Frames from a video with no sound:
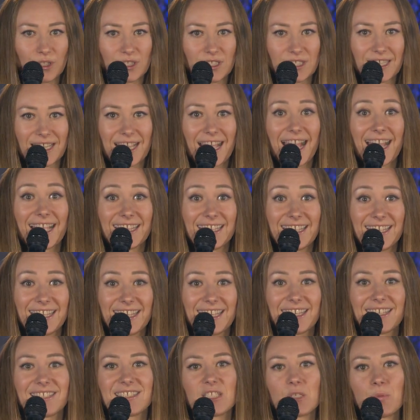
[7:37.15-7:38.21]
but it
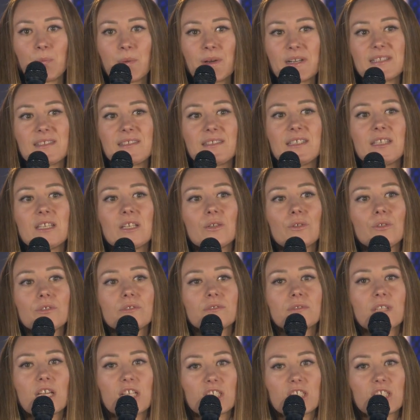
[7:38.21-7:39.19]
can be natural.